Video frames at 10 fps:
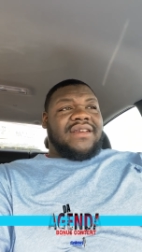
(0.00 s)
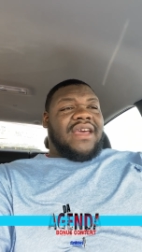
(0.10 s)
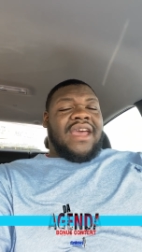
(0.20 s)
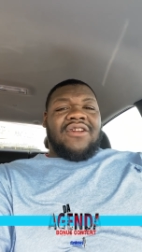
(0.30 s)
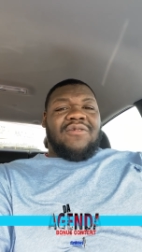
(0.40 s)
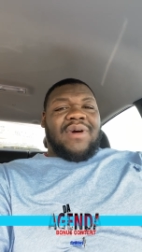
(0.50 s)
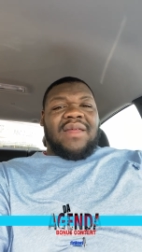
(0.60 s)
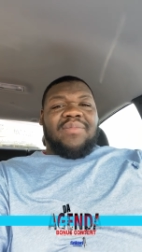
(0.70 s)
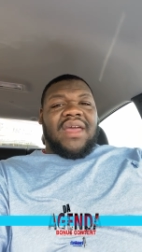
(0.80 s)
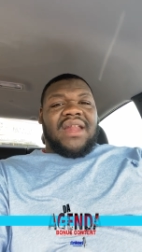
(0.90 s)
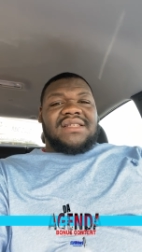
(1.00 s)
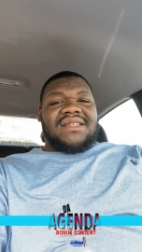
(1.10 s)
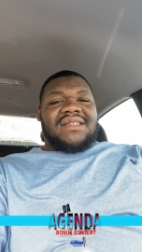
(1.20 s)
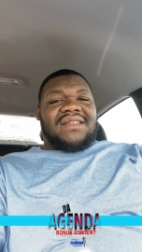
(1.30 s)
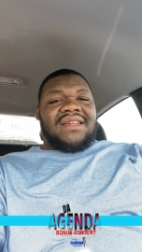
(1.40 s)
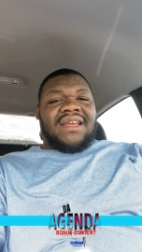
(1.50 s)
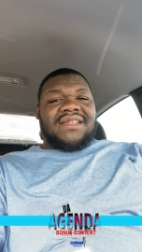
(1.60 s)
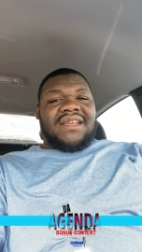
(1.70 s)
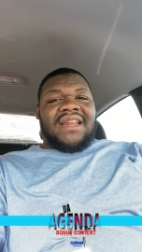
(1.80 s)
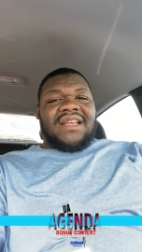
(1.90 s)
Ain't nobody paying attention to that
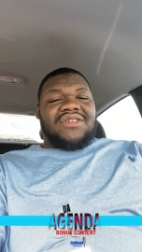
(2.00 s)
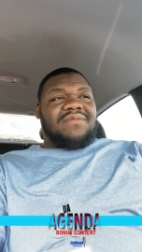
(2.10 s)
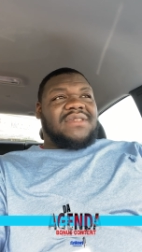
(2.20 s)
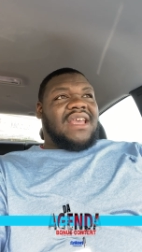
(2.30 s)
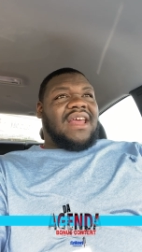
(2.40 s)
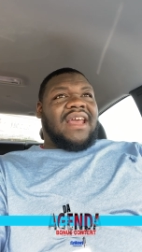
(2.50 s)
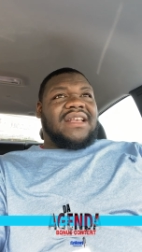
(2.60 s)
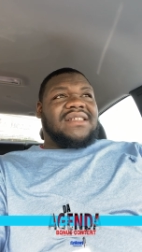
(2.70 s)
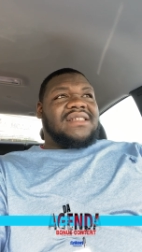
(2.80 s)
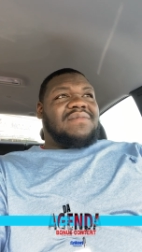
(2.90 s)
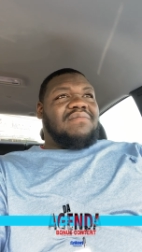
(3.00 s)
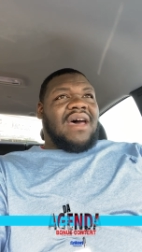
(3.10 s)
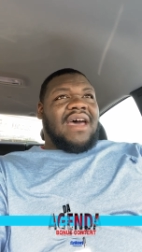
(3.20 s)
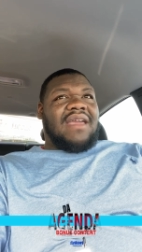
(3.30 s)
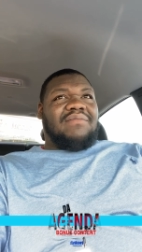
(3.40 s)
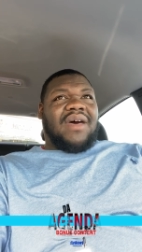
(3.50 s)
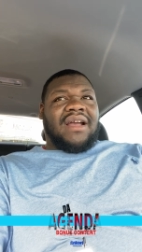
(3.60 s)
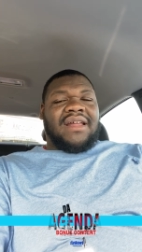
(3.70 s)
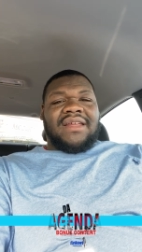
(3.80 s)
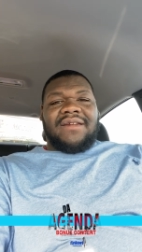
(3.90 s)
shit. And that's what I'm saying. Like, it's just
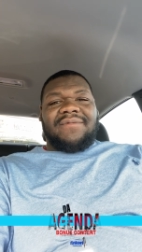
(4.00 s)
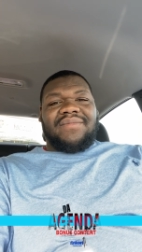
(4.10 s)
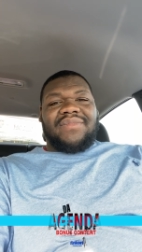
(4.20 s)
mind-boggling.